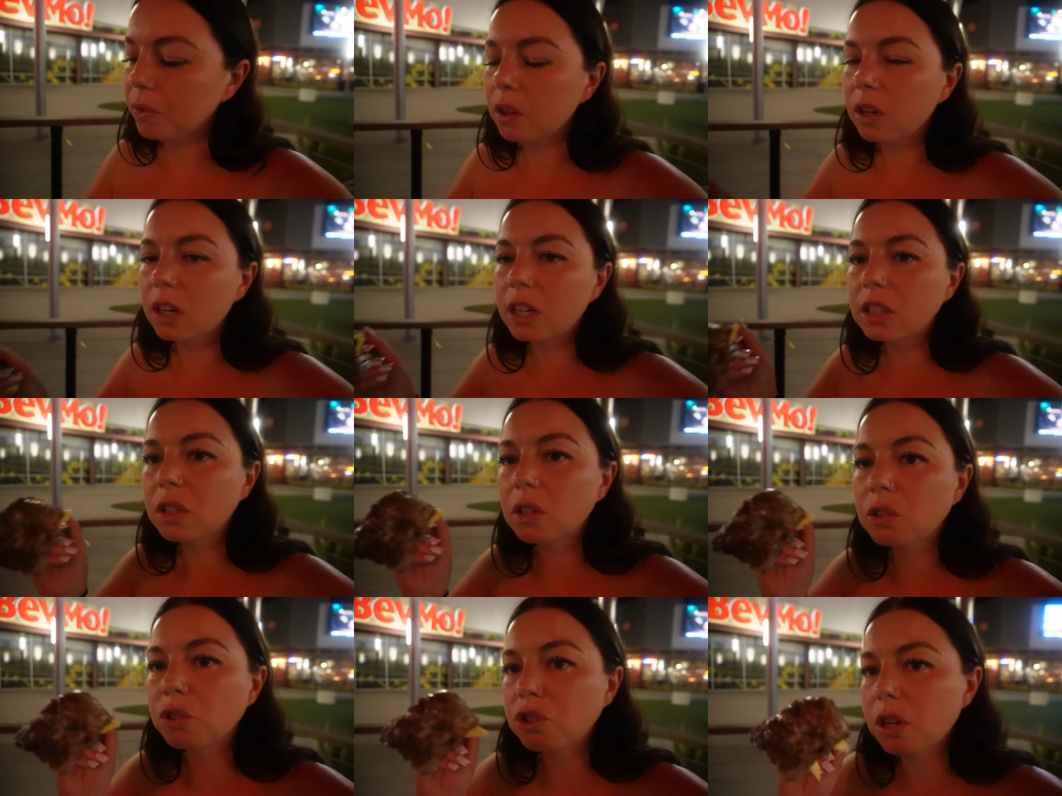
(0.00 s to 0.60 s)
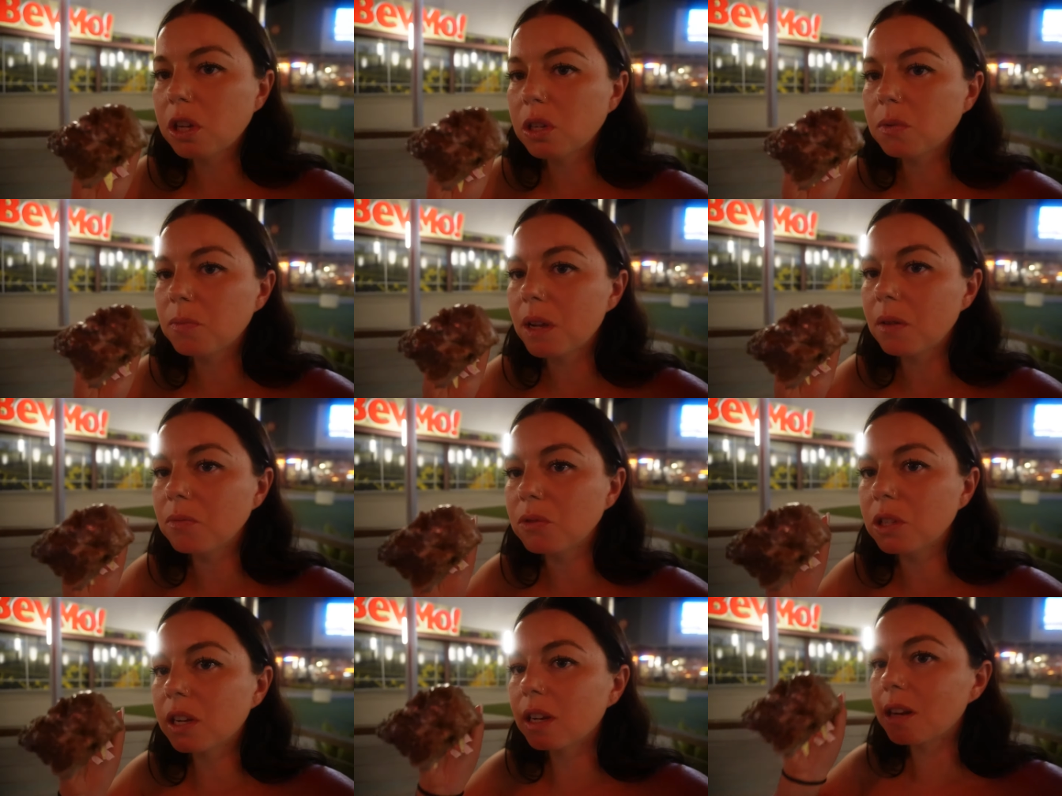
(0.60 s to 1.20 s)
Alright, don't judge me.
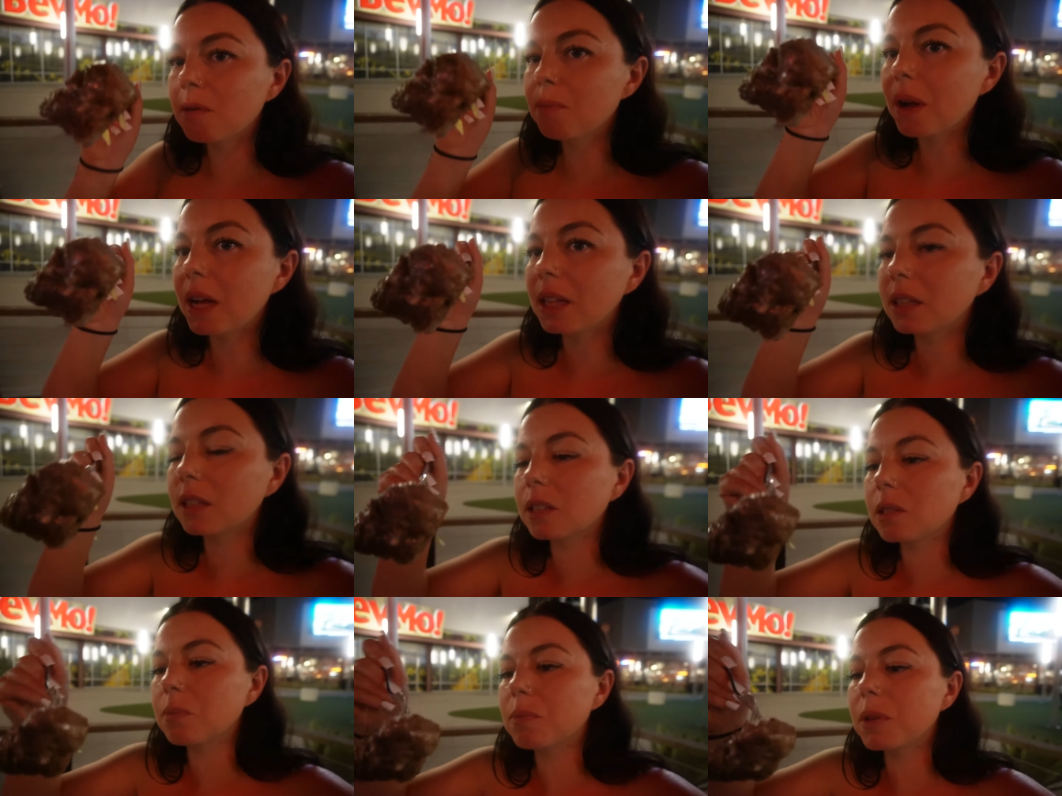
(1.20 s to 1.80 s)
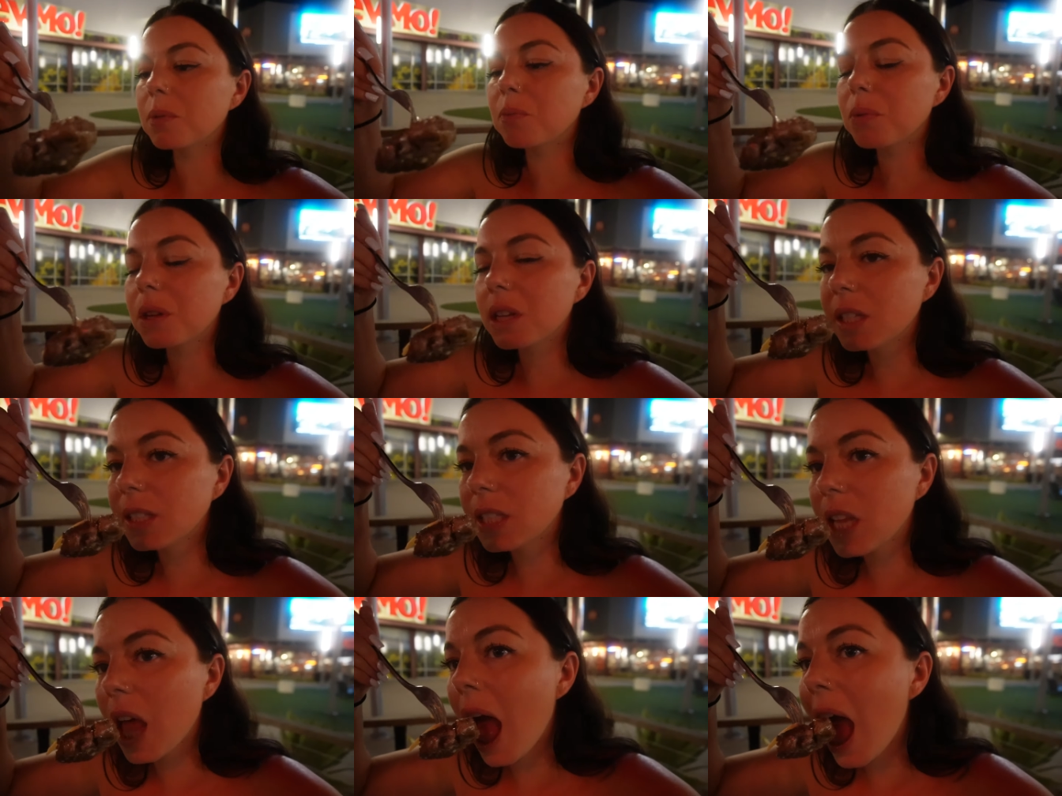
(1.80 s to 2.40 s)
I'm just gonna bite this big
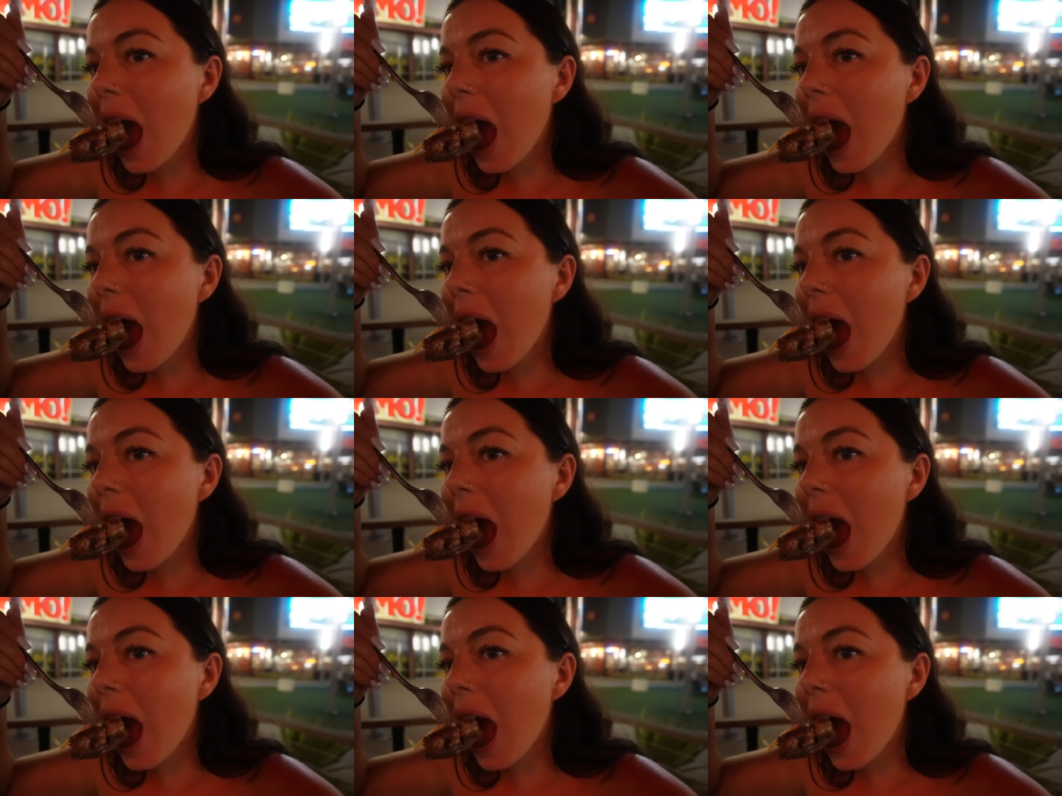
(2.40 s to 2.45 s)
piece.